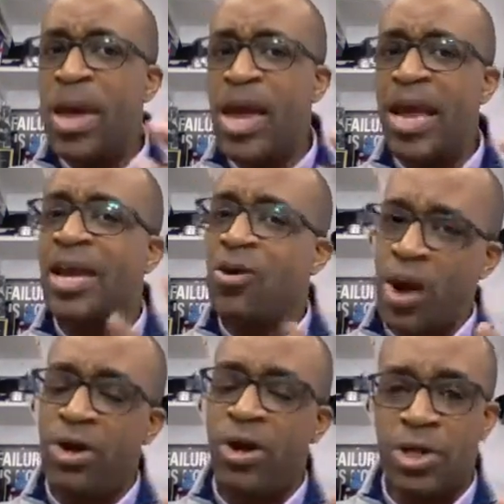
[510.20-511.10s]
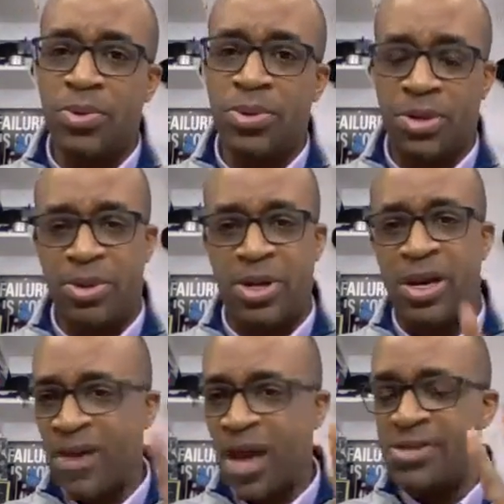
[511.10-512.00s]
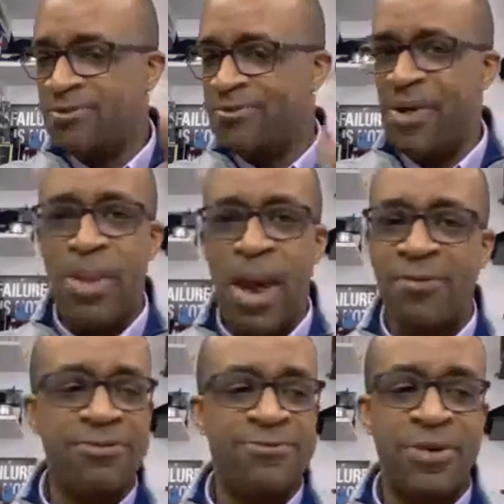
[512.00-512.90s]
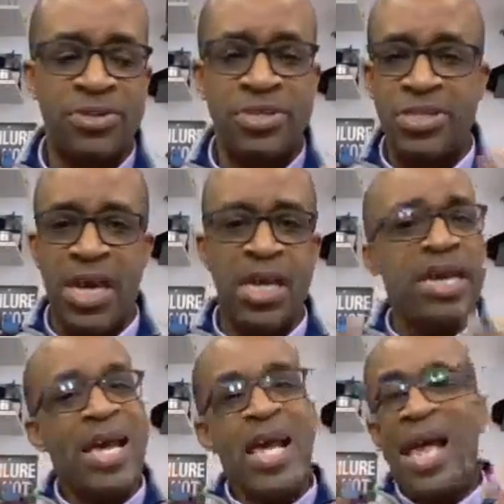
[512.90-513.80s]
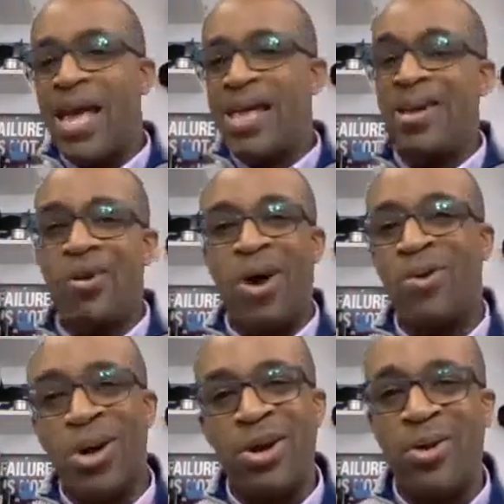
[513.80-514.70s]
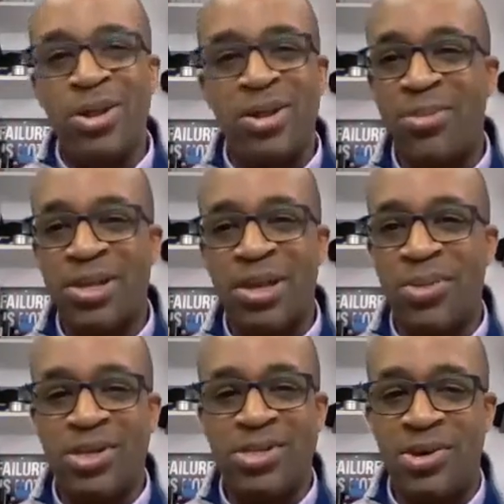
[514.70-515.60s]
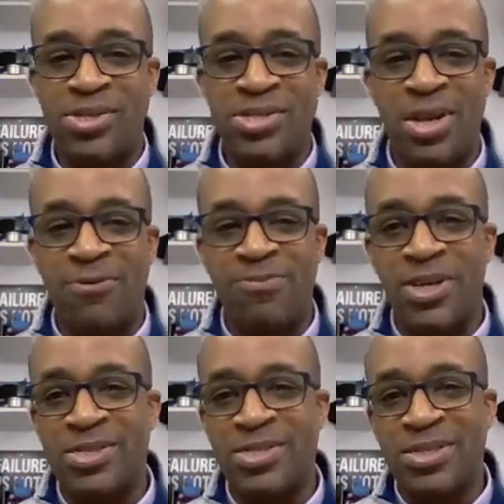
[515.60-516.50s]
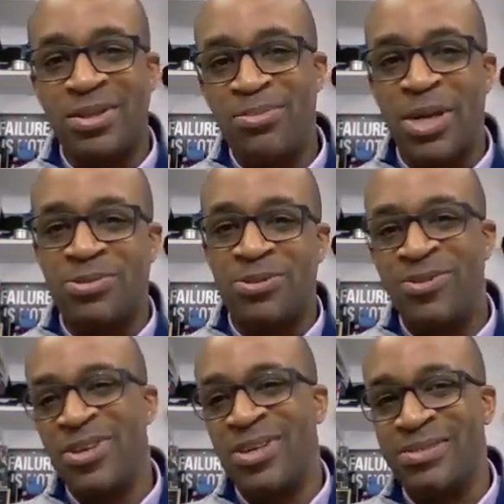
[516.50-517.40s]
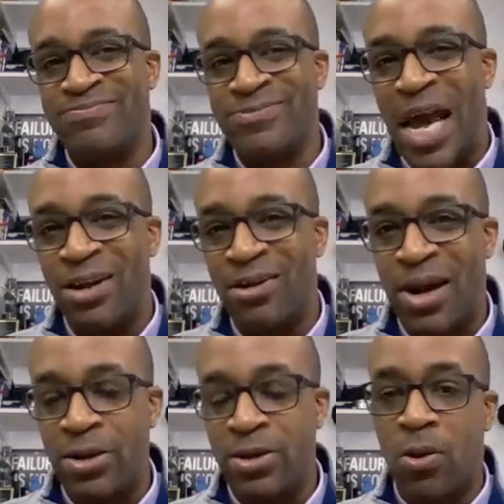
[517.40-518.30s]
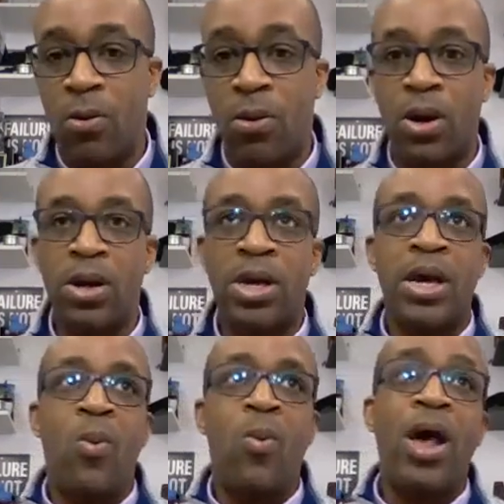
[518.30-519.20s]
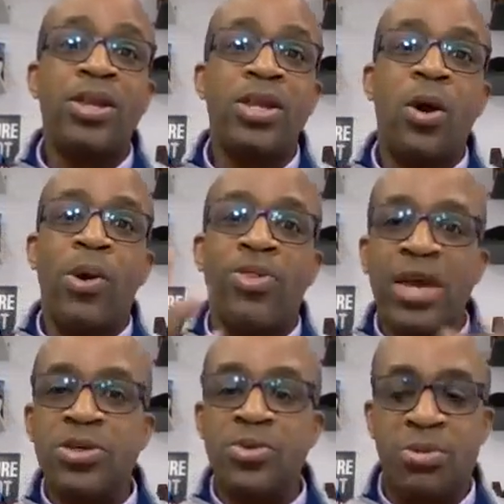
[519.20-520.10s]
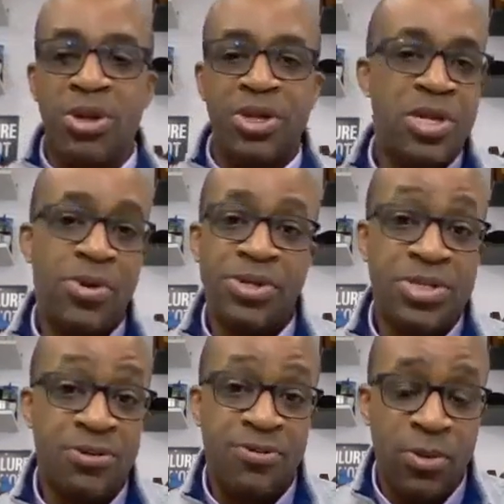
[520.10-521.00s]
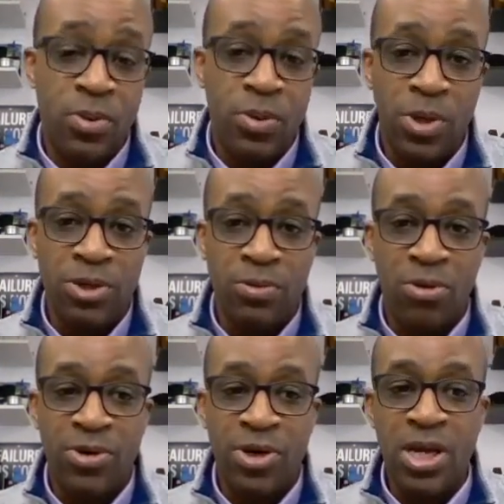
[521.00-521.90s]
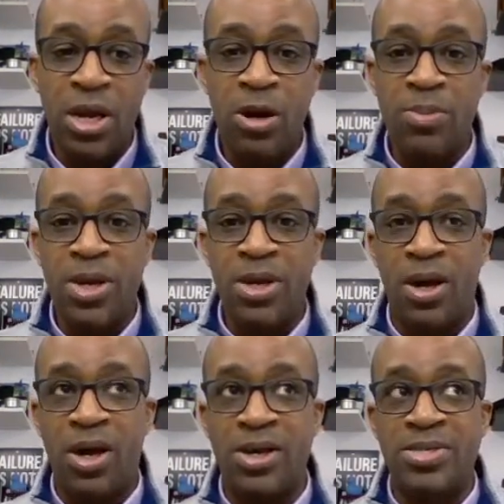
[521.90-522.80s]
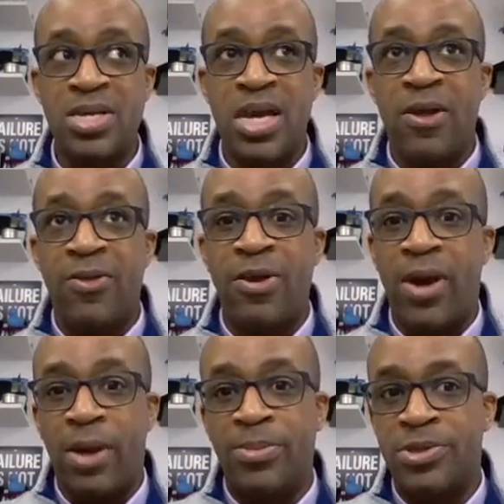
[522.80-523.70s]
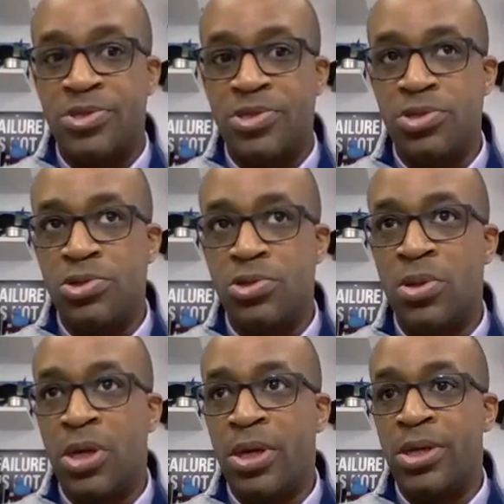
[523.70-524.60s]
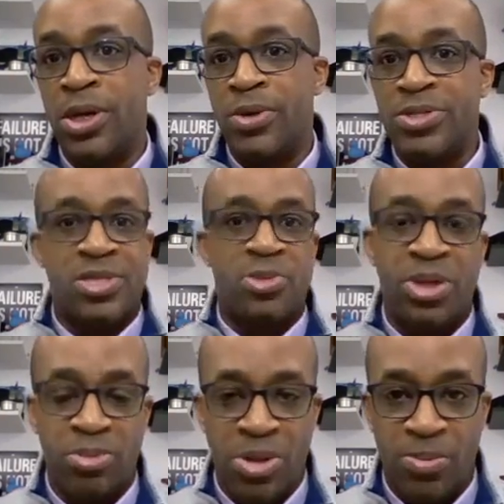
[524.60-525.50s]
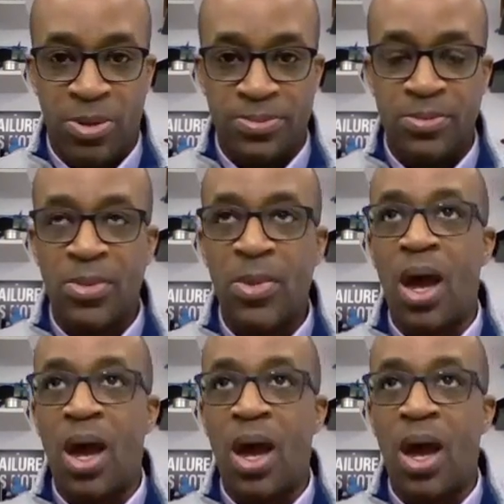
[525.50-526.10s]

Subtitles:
It may grate on you a little bit. And I've gotten some feedback from folks to say, hey, I don't want to know anything about that military stuff because it makes me feel not great. Or, well, what they do in the military is different than what we do over here because they're able to, discipline people.